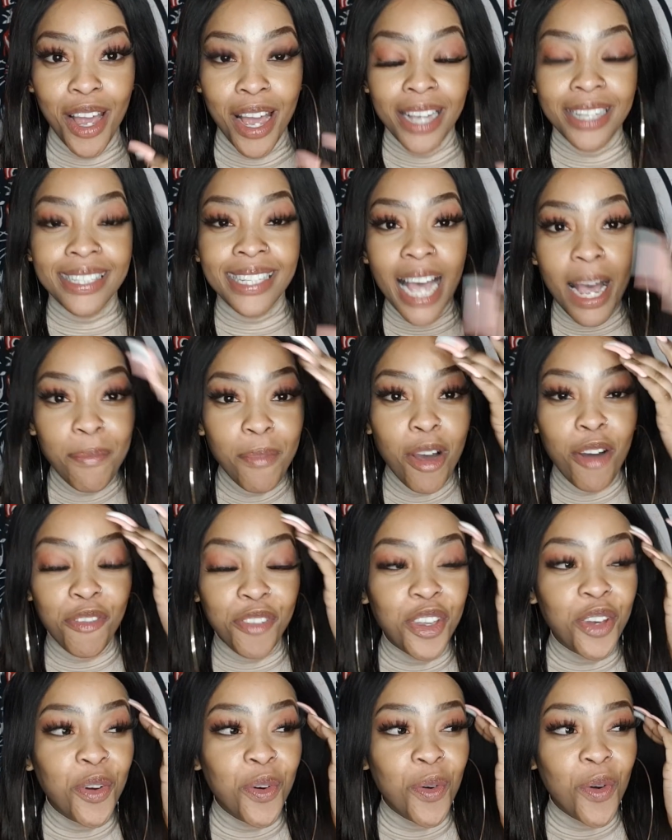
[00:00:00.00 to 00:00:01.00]
Some of
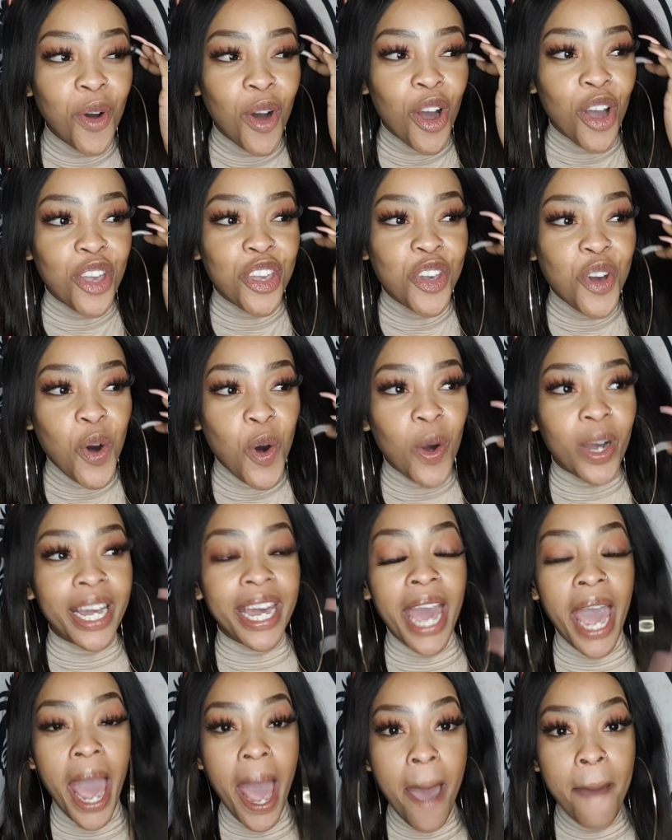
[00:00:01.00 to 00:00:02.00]
you, your
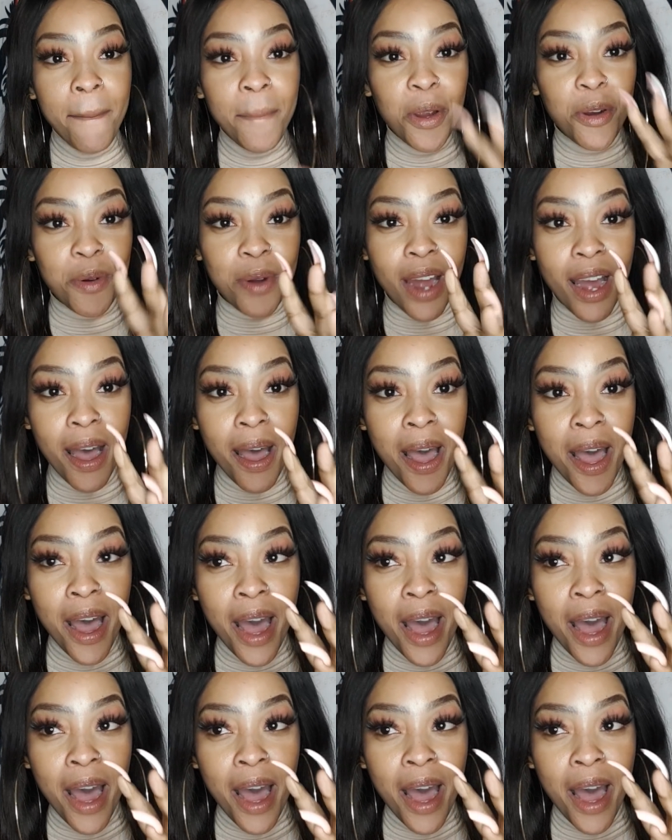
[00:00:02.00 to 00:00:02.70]
camera,